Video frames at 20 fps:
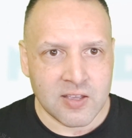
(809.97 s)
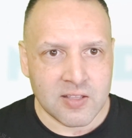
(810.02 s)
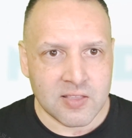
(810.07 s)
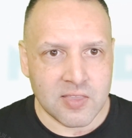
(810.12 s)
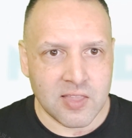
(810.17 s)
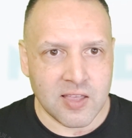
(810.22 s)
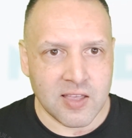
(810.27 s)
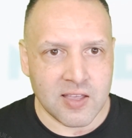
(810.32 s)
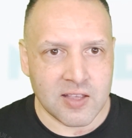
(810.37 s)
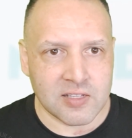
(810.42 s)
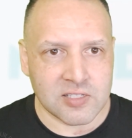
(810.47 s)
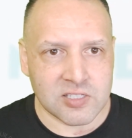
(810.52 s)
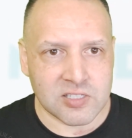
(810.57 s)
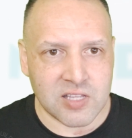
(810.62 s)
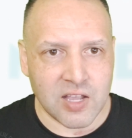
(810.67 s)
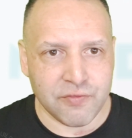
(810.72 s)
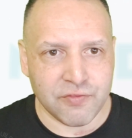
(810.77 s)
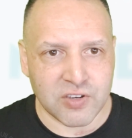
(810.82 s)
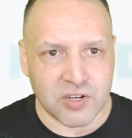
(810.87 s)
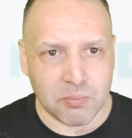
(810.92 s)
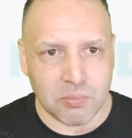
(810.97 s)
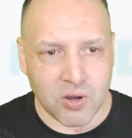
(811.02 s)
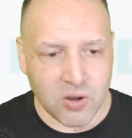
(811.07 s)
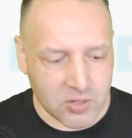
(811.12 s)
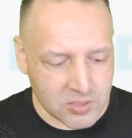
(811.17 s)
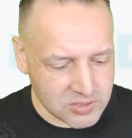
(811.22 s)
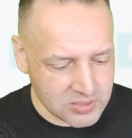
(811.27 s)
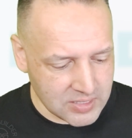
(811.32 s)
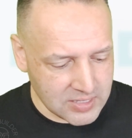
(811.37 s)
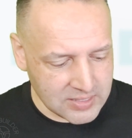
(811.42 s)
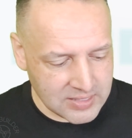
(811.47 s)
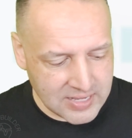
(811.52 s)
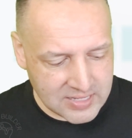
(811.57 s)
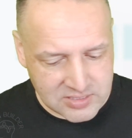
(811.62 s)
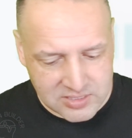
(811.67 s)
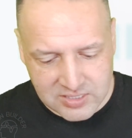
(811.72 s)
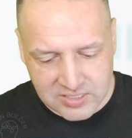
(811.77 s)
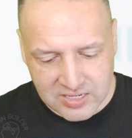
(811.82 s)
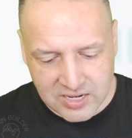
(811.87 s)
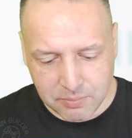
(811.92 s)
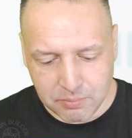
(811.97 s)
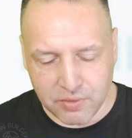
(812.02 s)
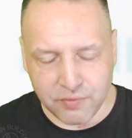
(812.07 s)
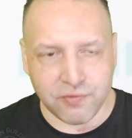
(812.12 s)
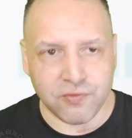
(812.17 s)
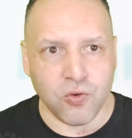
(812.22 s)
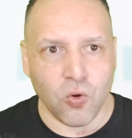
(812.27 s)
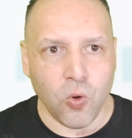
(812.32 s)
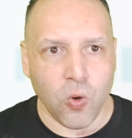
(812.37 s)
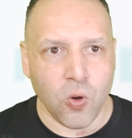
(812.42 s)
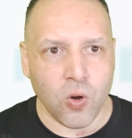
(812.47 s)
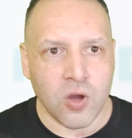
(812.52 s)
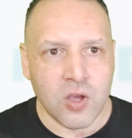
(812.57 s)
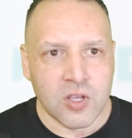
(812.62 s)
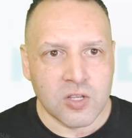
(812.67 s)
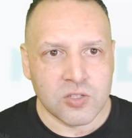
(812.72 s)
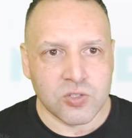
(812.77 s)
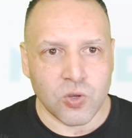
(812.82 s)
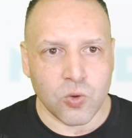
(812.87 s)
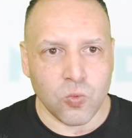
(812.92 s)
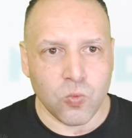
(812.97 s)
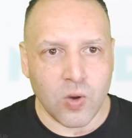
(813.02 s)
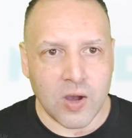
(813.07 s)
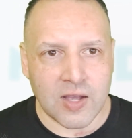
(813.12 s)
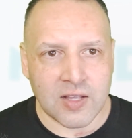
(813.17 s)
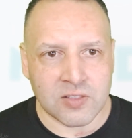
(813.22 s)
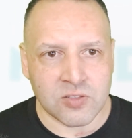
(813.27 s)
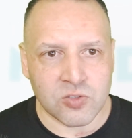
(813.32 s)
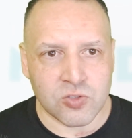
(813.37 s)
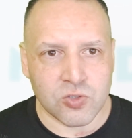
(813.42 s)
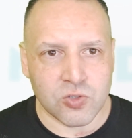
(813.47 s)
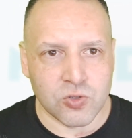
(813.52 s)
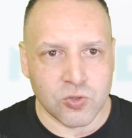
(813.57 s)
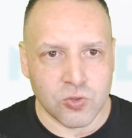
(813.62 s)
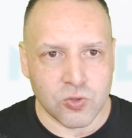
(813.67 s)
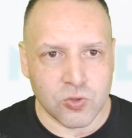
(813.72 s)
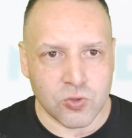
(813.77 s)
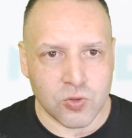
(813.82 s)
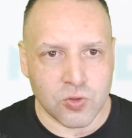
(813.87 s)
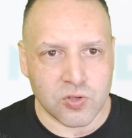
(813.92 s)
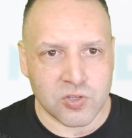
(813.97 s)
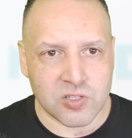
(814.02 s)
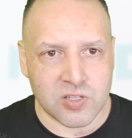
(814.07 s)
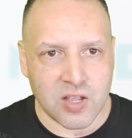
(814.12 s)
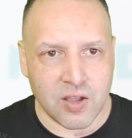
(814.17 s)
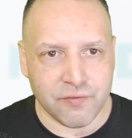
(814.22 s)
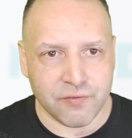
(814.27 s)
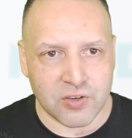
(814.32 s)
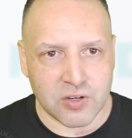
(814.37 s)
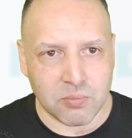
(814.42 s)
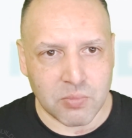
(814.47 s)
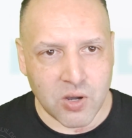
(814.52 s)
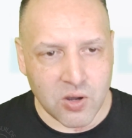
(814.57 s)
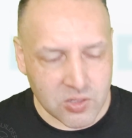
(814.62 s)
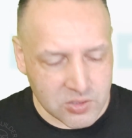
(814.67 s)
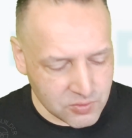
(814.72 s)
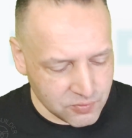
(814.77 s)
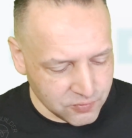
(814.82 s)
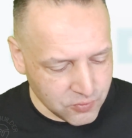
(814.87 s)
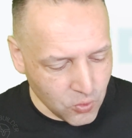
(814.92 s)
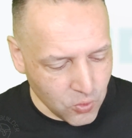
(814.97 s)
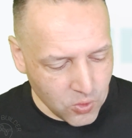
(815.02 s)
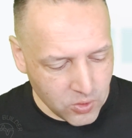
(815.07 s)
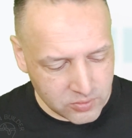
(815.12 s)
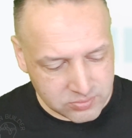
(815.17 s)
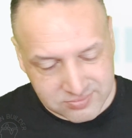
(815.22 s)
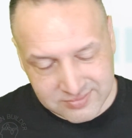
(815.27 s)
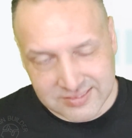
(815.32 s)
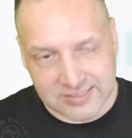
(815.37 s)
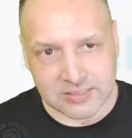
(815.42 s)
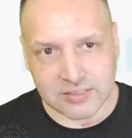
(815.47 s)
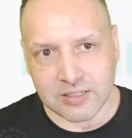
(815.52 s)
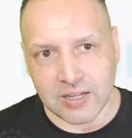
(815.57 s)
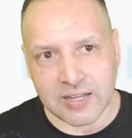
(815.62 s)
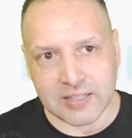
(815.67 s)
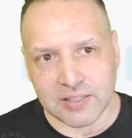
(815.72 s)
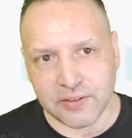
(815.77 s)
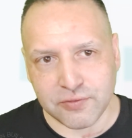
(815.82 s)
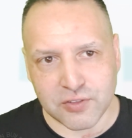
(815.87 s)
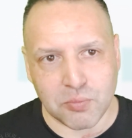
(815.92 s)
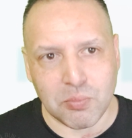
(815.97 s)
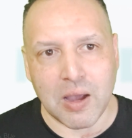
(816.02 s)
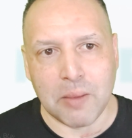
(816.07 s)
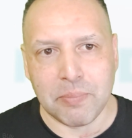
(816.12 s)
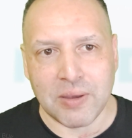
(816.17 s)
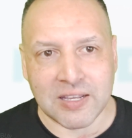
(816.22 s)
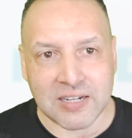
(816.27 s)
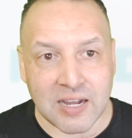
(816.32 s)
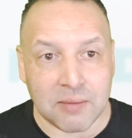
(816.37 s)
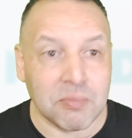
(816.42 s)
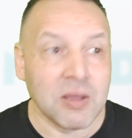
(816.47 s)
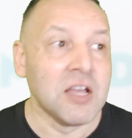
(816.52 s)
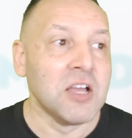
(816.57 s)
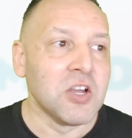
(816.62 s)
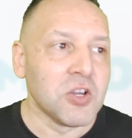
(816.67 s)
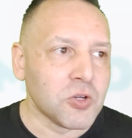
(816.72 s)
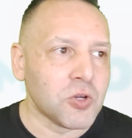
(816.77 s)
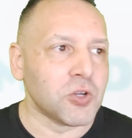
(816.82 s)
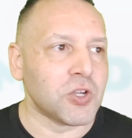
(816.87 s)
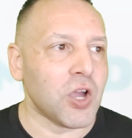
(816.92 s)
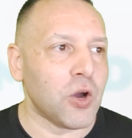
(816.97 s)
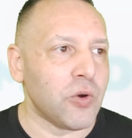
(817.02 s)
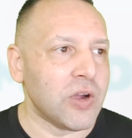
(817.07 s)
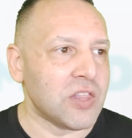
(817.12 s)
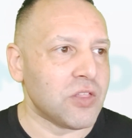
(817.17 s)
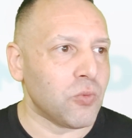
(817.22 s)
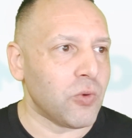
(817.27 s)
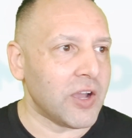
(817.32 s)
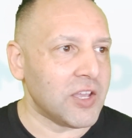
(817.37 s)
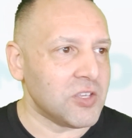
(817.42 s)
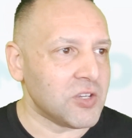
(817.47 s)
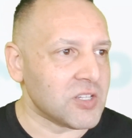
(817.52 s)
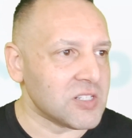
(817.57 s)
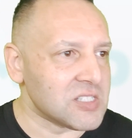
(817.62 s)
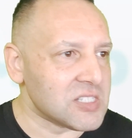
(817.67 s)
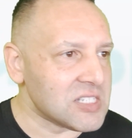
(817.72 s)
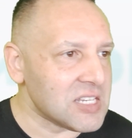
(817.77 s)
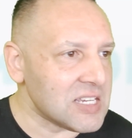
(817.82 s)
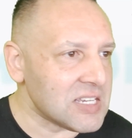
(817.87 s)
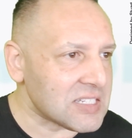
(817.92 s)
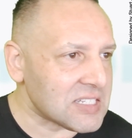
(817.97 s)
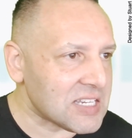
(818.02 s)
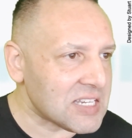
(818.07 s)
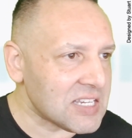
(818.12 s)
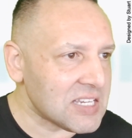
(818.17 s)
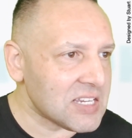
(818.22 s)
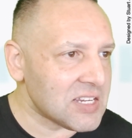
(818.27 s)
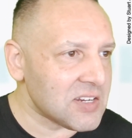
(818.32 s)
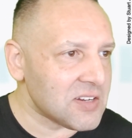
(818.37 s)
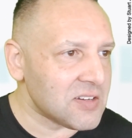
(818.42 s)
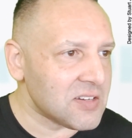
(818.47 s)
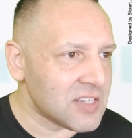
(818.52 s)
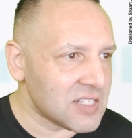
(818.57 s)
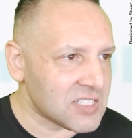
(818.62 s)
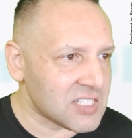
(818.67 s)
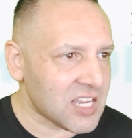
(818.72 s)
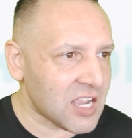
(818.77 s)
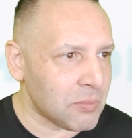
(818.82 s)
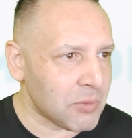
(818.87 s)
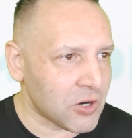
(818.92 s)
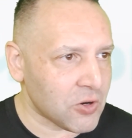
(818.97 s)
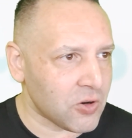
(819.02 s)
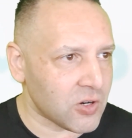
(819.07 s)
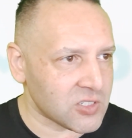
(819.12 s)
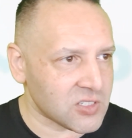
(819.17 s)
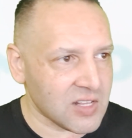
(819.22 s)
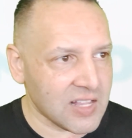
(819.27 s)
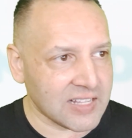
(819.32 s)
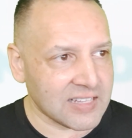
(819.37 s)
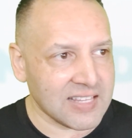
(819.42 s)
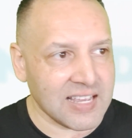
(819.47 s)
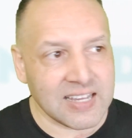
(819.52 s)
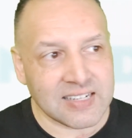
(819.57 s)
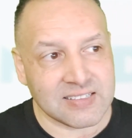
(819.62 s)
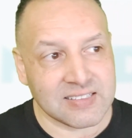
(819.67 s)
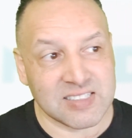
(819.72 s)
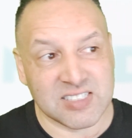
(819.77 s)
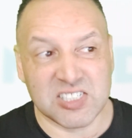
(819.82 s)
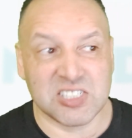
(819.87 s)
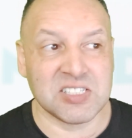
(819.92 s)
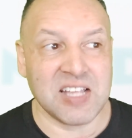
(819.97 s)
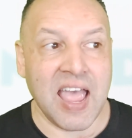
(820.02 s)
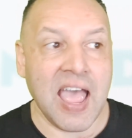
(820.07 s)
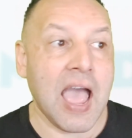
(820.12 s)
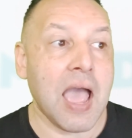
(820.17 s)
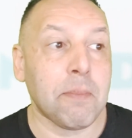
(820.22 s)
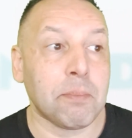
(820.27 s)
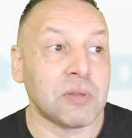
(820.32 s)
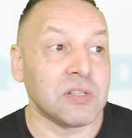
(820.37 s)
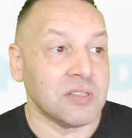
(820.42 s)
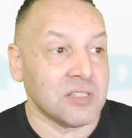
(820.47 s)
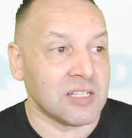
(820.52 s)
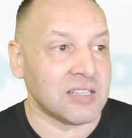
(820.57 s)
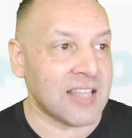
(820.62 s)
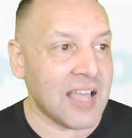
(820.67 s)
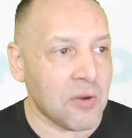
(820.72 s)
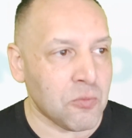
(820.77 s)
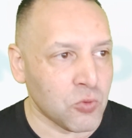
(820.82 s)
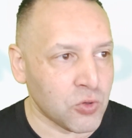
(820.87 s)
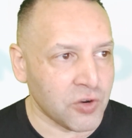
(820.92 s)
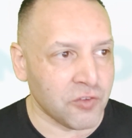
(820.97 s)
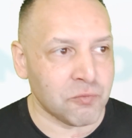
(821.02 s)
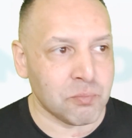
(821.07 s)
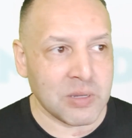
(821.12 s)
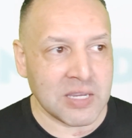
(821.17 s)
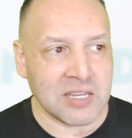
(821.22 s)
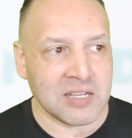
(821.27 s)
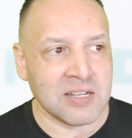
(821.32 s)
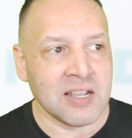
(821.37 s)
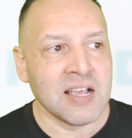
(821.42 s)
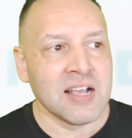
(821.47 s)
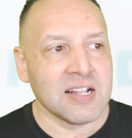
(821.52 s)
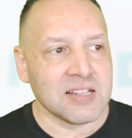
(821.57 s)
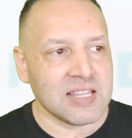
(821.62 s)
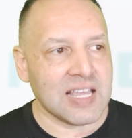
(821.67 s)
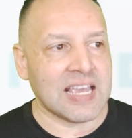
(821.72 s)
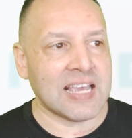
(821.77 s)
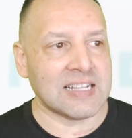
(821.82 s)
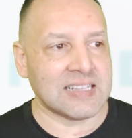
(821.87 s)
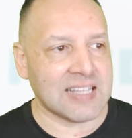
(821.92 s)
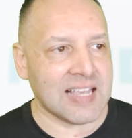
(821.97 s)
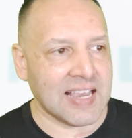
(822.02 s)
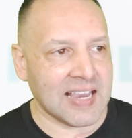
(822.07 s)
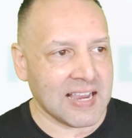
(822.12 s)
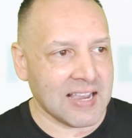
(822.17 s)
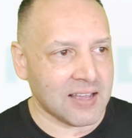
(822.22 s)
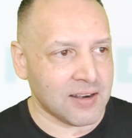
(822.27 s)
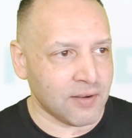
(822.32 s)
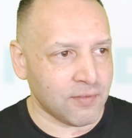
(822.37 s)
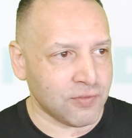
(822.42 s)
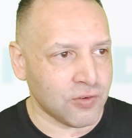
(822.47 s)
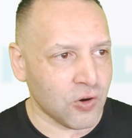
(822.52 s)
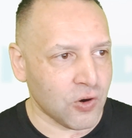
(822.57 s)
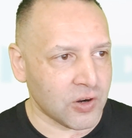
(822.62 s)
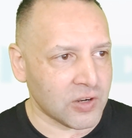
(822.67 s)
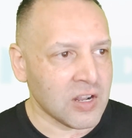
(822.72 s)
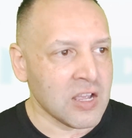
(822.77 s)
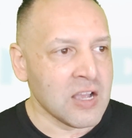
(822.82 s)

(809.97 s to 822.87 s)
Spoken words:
There's stuff in a box, and that's the number 4. So 1, 2, stuff in a box, 4. Yeah, I lifted my pen up. Could go either way. You can see it here. It's come across like that, and it just happened that that would have been the Hentaigana for it.